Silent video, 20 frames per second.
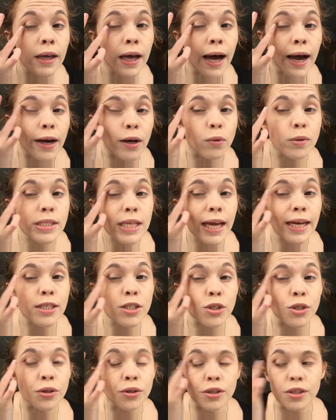I always like
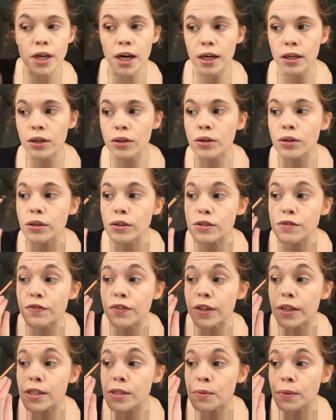to do the darker colours
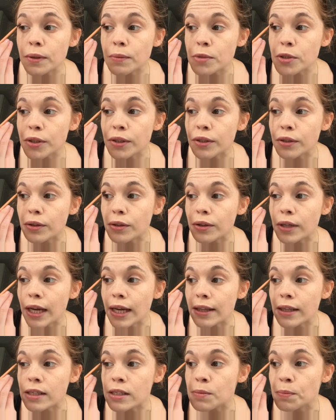first when I'm doing a look
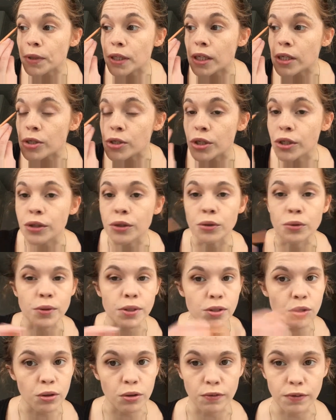like this, because you can always
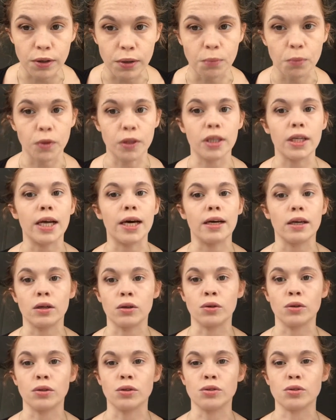cover them with the lighter
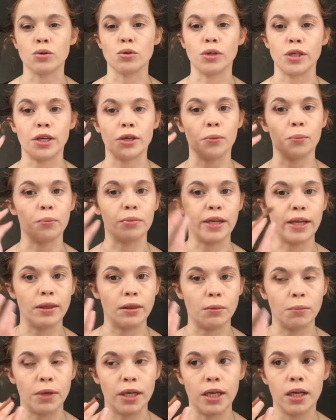colours or you can blend
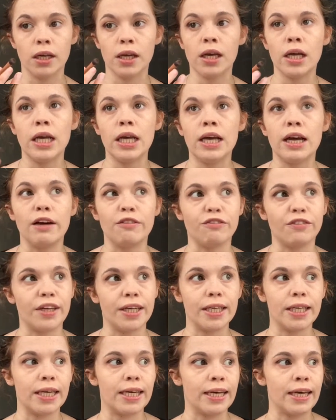them in. I
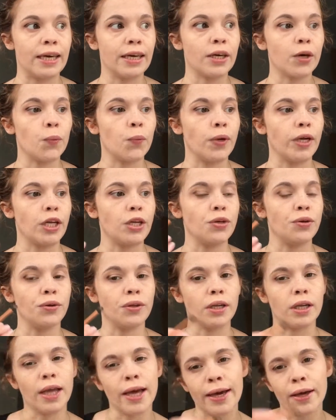feel like when you do the
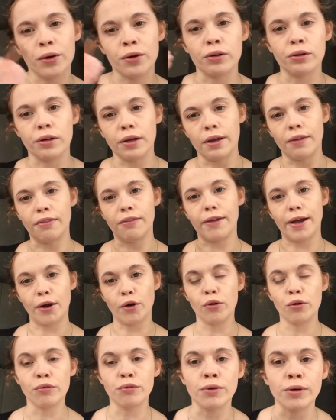lighter colour and then
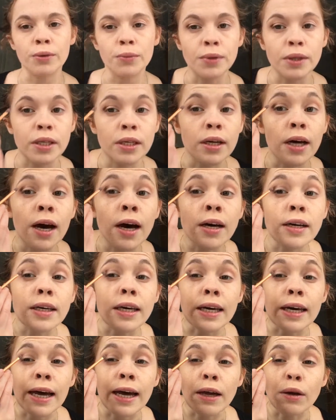cover it with the dark, you
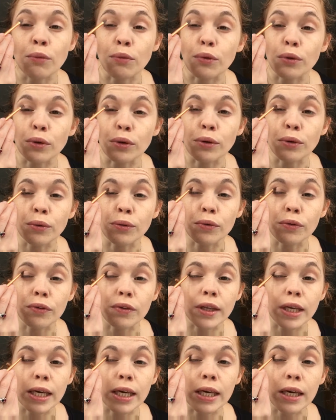kind of lose
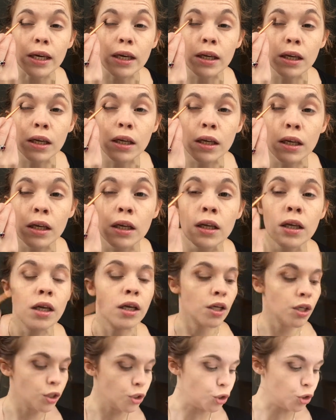the
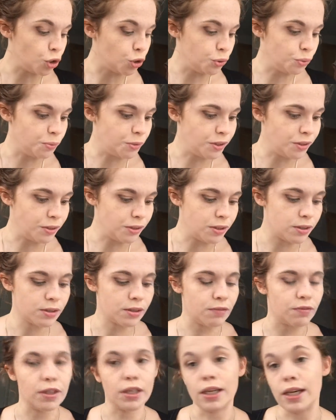luminance
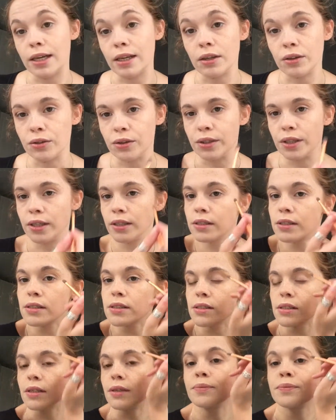of the lighter colour.
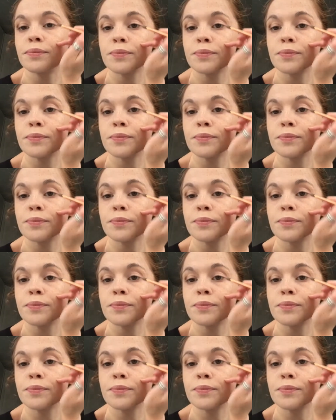So